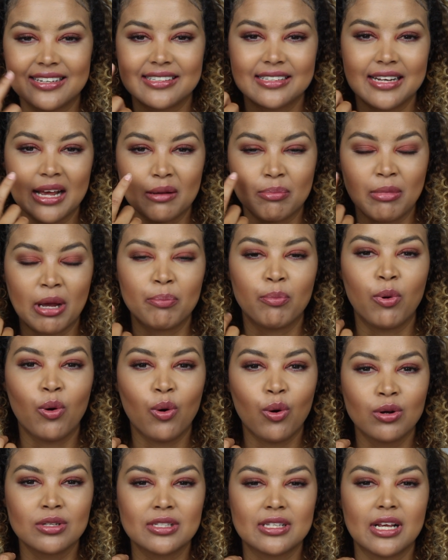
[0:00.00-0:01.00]
like my
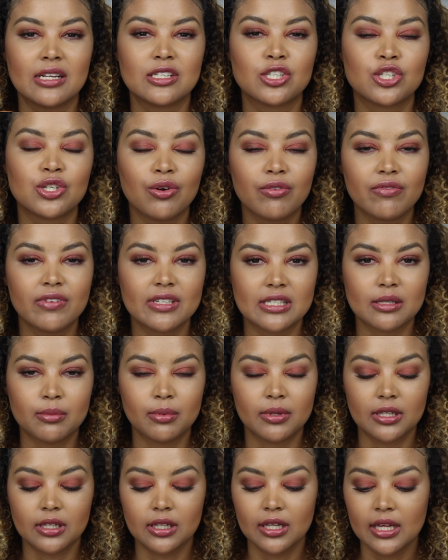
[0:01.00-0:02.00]
pores are so
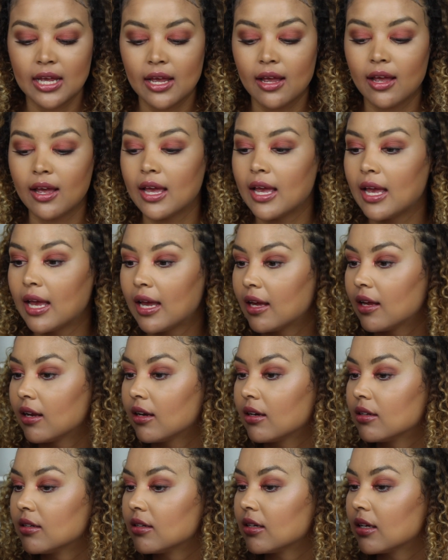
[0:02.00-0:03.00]
visible,
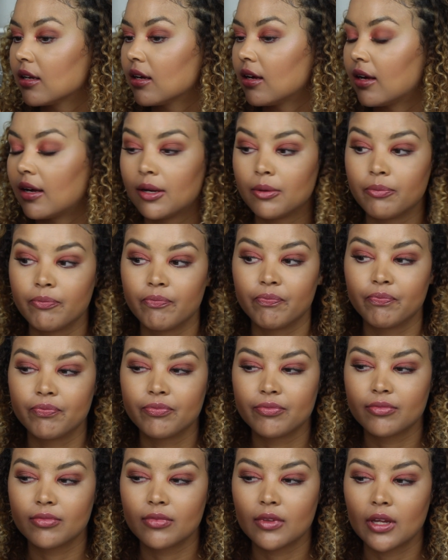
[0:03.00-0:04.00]
and
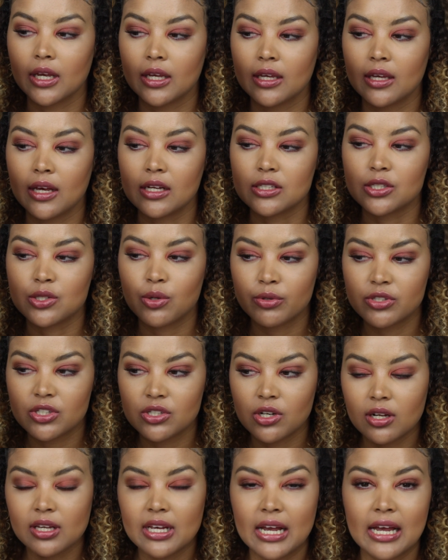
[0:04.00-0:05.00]
yeah, so it's
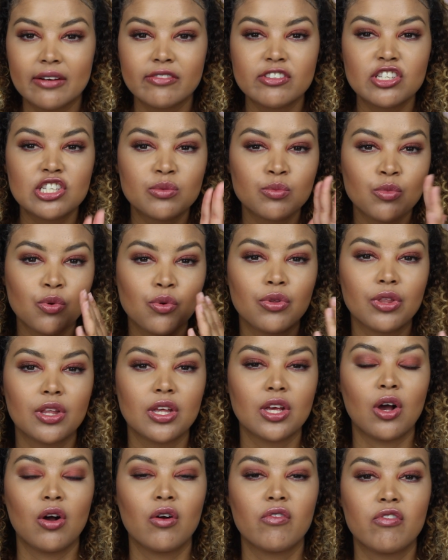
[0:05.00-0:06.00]
not kind of
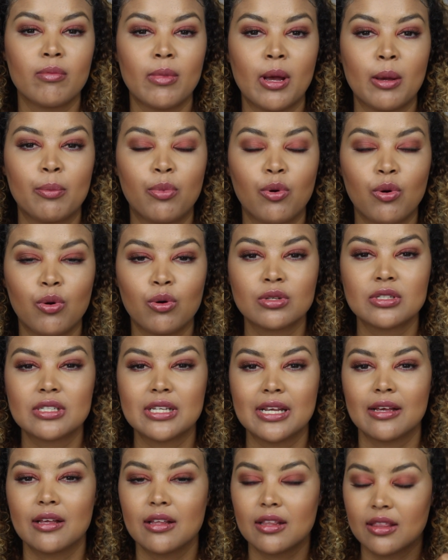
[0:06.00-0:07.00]
smoothing over my pores.
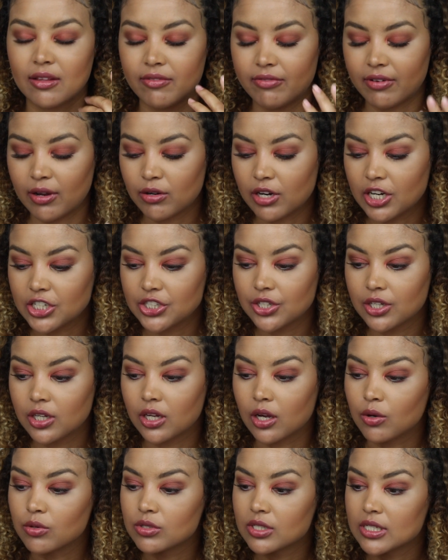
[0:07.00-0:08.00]
The foundation
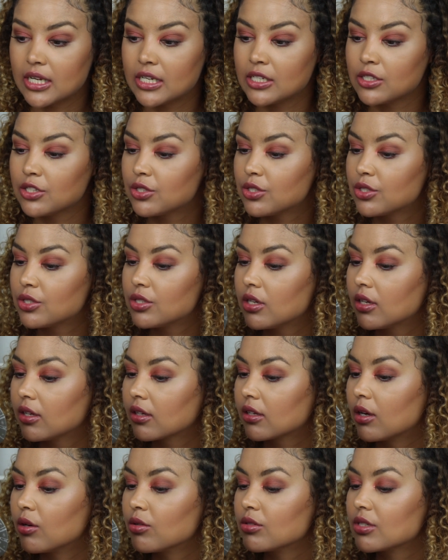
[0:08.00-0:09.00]
goes
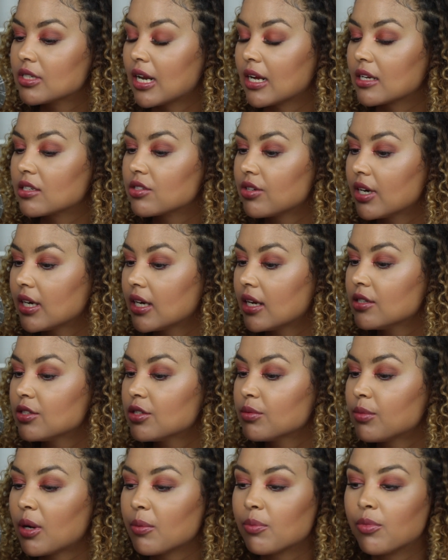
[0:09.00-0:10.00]
like straight into
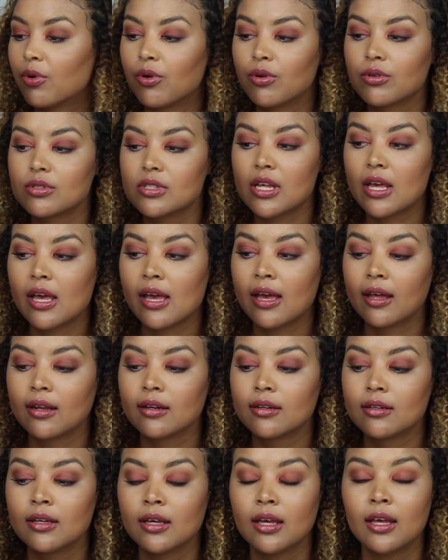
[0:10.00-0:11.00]
my pores,
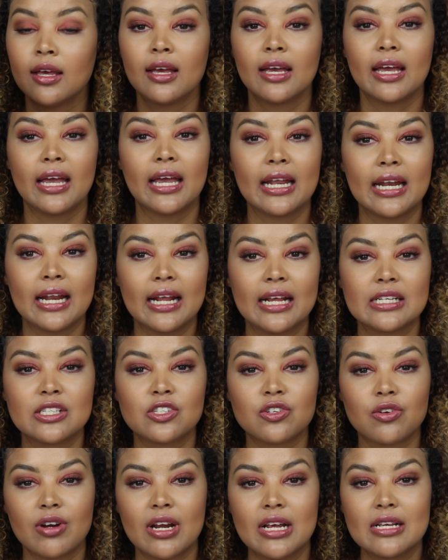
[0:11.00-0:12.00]
and it is
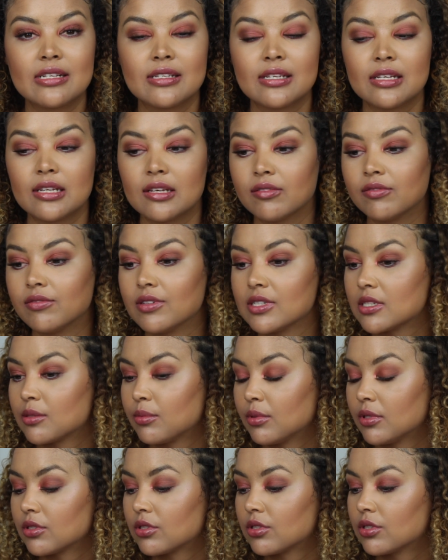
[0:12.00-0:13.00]
crazy
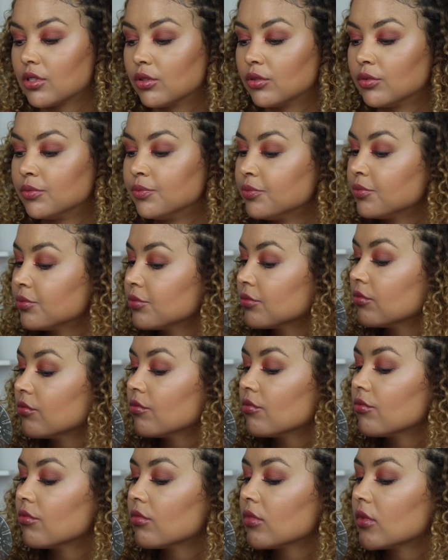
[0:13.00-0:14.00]
visible. So
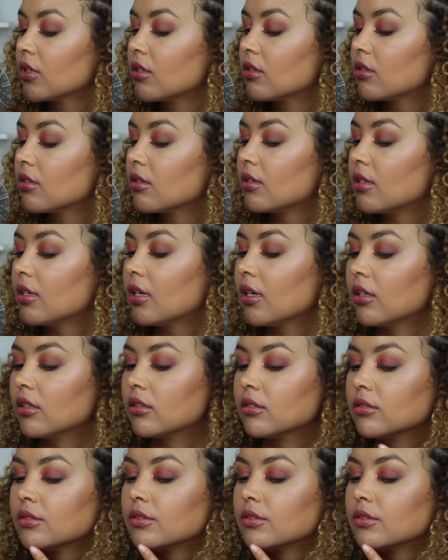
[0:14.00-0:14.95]
yeah,